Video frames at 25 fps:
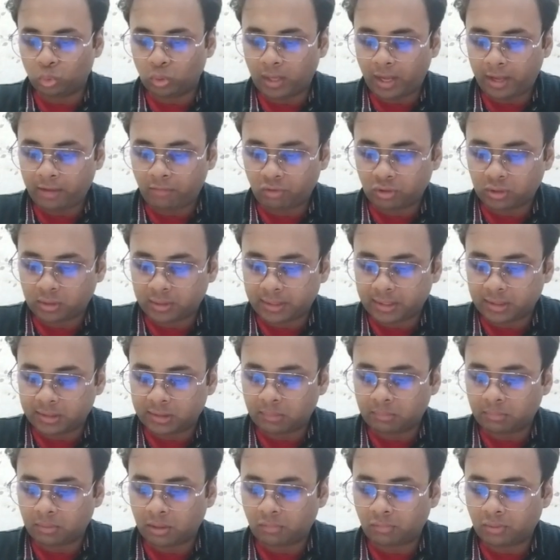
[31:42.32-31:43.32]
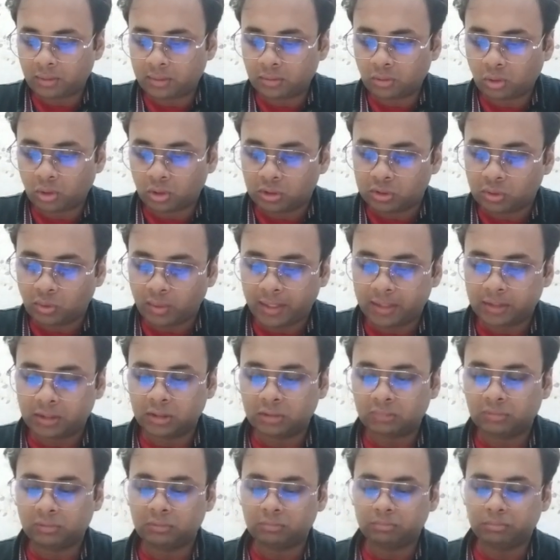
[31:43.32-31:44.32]
2. Like for the case number 1 is also
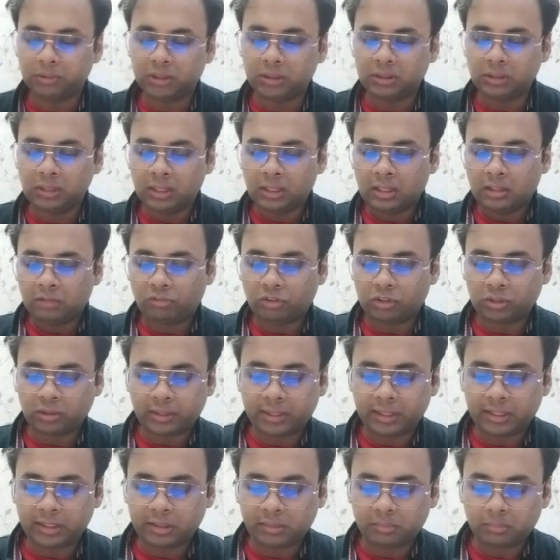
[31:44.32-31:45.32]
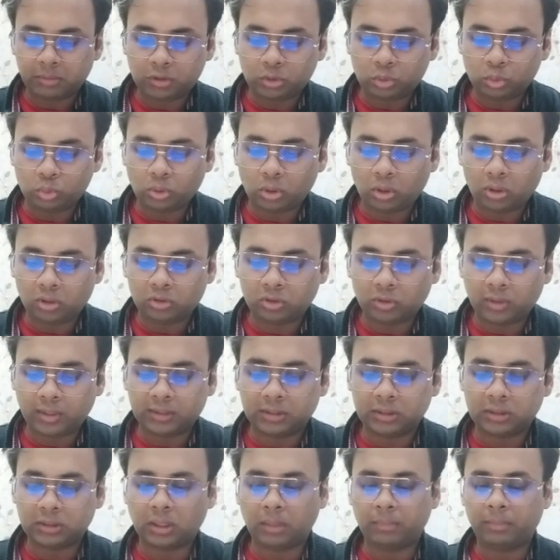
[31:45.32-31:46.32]
S is with B. For the case number 2 also
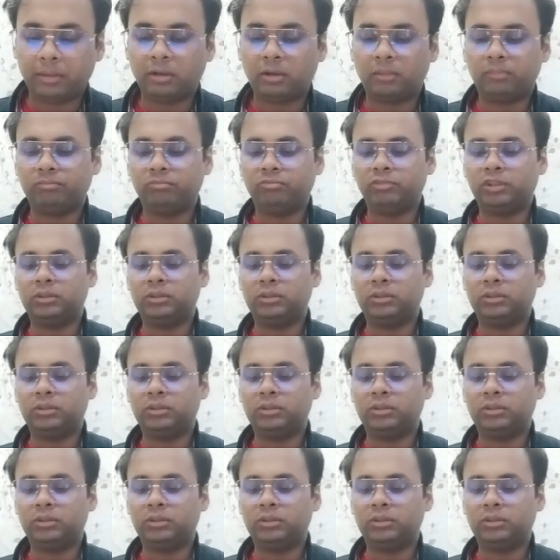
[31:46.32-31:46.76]
S is coming up